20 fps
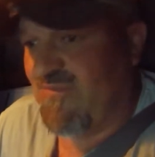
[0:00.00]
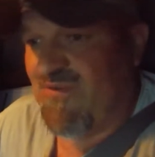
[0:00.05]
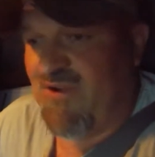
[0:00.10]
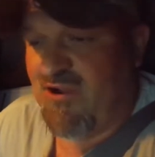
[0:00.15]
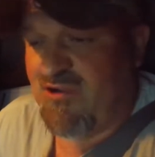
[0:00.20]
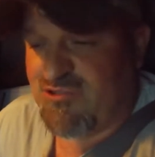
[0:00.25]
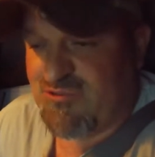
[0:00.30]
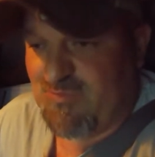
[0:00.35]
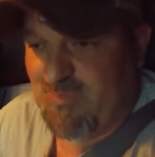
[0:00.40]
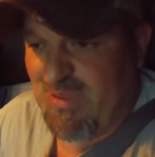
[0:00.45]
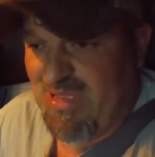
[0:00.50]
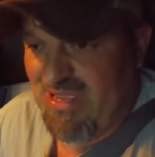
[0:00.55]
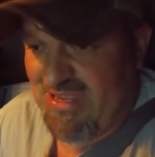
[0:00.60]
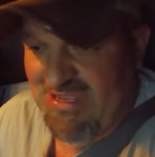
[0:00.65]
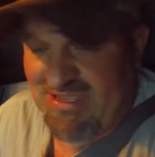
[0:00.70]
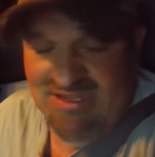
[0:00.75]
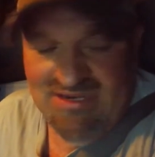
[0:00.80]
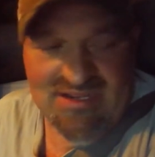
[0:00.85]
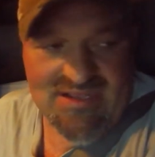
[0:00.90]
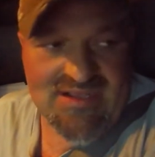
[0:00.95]
the first
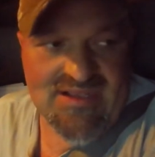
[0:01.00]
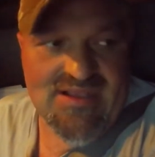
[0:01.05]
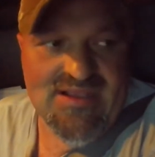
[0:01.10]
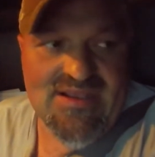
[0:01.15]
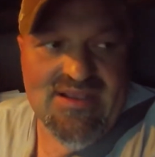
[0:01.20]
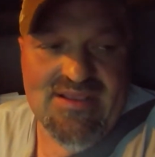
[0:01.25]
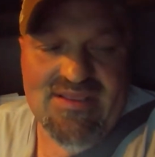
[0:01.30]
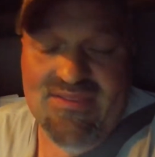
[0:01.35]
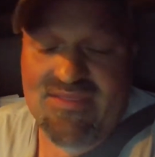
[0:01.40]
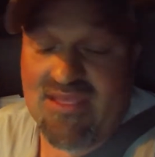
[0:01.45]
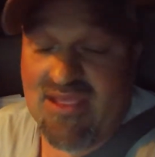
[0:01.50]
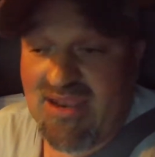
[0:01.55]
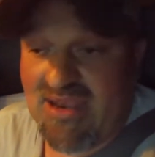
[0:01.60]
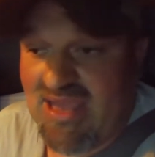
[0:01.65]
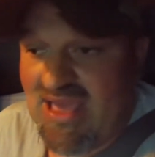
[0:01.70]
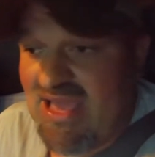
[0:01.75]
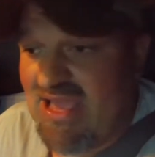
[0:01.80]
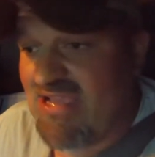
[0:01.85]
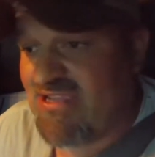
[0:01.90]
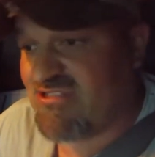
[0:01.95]
pick in the the
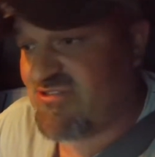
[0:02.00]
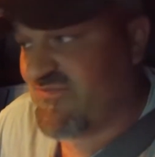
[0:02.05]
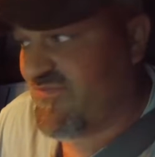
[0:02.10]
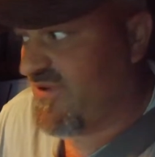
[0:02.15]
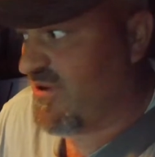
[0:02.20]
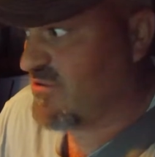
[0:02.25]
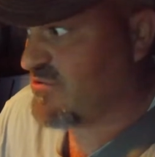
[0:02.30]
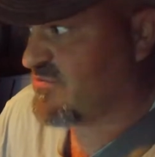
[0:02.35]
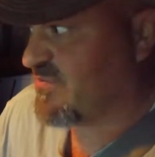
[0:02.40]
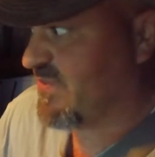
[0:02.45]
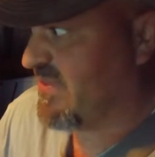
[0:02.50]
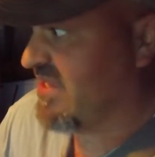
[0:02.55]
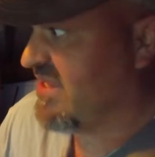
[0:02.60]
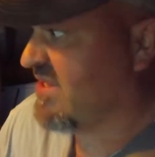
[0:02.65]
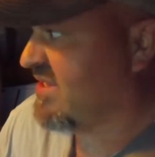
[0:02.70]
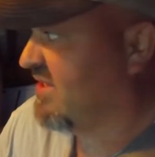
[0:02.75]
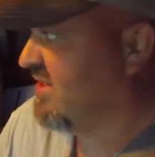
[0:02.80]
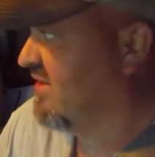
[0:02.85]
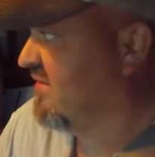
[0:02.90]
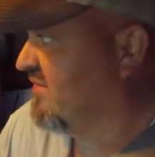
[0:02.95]
last first
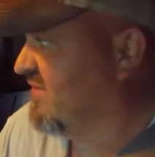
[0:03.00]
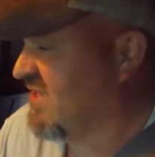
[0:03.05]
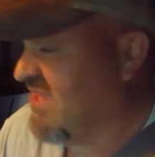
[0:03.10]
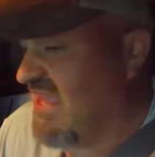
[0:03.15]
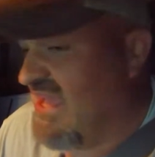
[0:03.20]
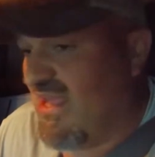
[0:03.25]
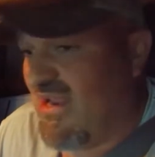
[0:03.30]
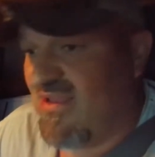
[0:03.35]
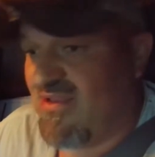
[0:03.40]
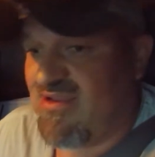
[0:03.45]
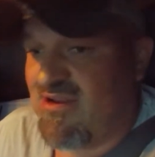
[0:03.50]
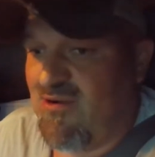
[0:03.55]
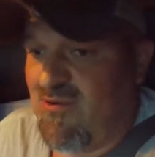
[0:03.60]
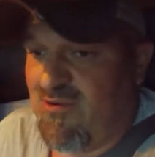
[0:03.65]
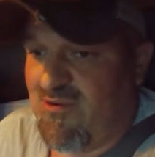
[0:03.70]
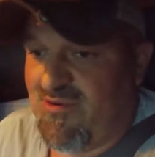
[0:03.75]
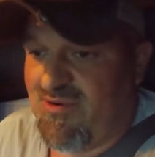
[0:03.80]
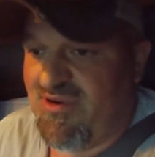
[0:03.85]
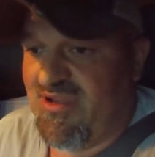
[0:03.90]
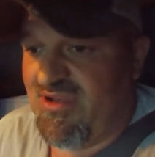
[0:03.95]
picking of the yellow
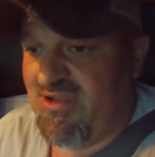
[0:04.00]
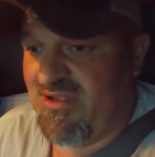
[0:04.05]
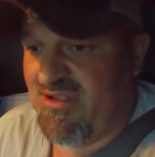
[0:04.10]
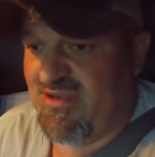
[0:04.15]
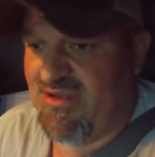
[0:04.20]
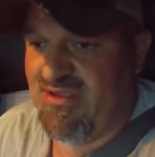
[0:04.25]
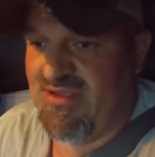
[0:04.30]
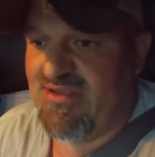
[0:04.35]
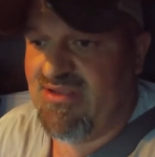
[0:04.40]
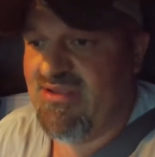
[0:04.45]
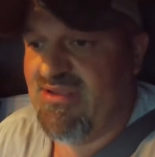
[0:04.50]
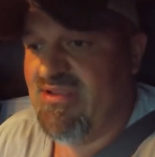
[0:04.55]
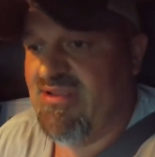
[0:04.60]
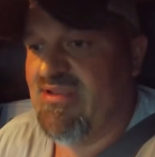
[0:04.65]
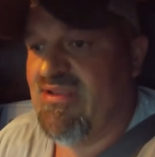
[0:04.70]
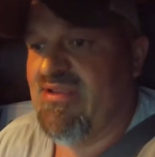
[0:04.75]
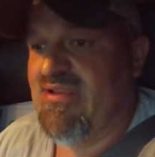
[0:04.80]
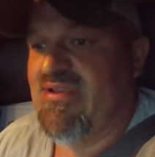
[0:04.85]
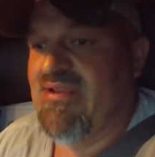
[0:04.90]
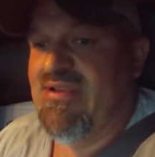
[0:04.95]
corn
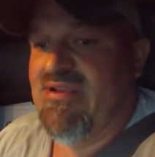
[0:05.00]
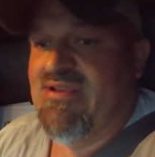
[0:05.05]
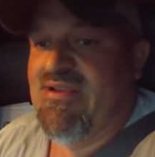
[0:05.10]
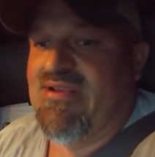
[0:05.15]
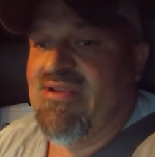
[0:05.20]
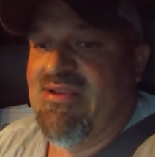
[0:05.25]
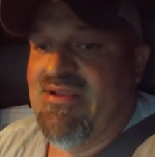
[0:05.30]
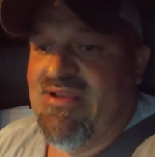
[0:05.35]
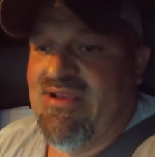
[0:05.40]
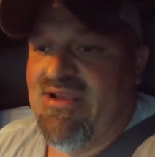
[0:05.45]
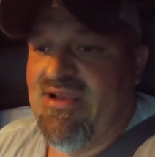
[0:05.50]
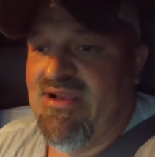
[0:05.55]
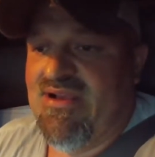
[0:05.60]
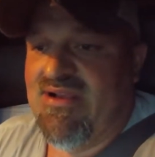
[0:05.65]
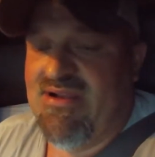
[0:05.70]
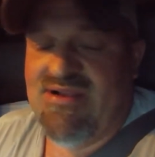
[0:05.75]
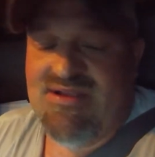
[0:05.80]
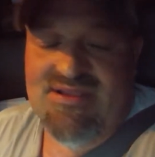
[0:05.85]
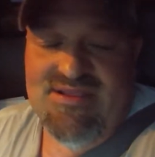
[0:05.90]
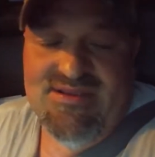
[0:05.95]
done.
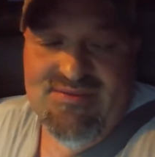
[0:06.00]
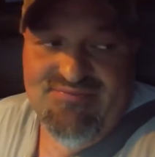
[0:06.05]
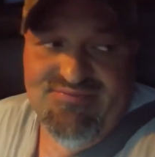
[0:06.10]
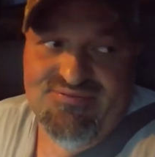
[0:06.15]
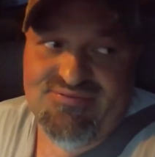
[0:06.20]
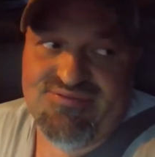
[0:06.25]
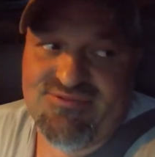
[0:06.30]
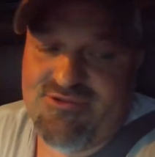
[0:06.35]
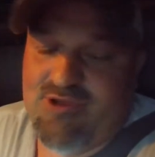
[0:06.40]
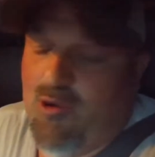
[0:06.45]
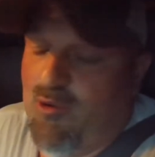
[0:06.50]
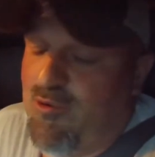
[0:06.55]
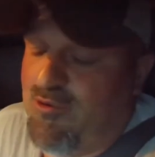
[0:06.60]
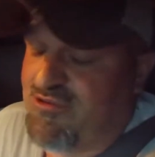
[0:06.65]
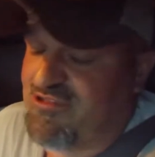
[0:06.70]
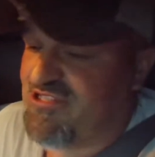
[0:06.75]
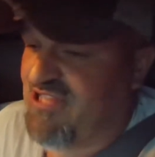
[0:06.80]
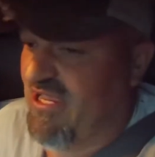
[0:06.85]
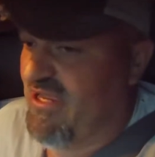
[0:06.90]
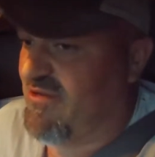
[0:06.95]
Uh,
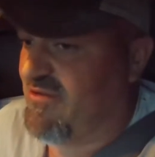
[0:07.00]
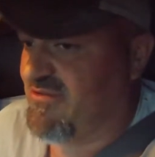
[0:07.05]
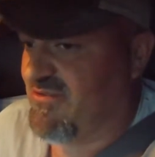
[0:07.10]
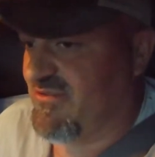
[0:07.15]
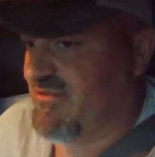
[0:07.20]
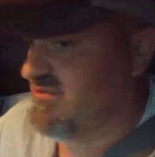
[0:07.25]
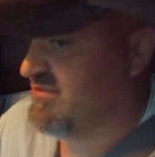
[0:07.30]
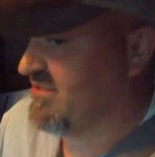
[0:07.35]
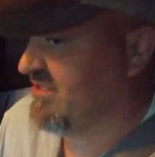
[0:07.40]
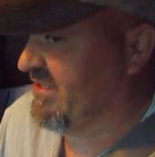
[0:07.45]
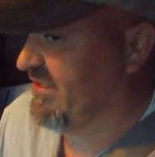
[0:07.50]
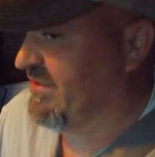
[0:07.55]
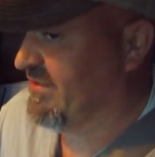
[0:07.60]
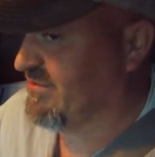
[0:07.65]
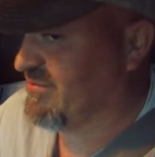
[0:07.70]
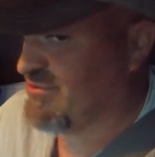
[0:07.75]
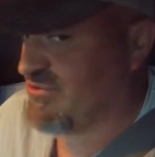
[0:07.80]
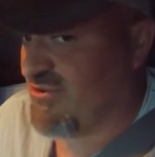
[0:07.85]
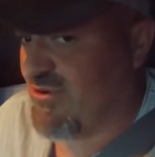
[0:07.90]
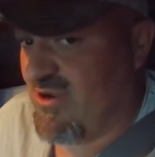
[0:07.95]
corn sales are
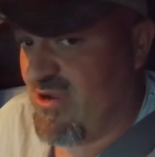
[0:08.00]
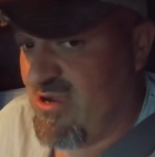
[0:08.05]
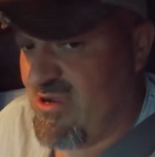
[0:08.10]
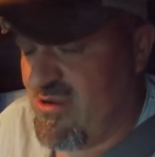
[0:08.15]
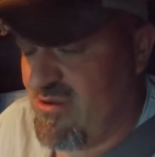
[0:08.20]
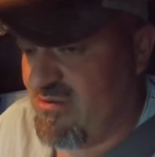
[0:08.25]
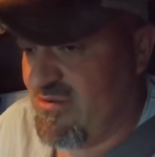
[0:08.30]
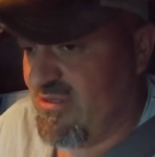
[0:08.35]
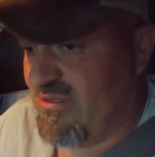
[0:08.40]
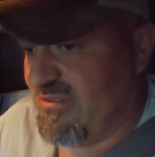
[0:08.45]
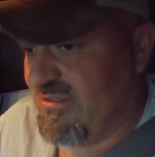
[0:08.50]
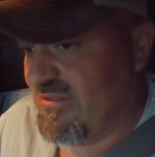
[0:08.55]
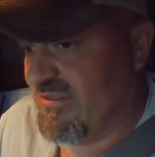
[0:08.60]
still strong,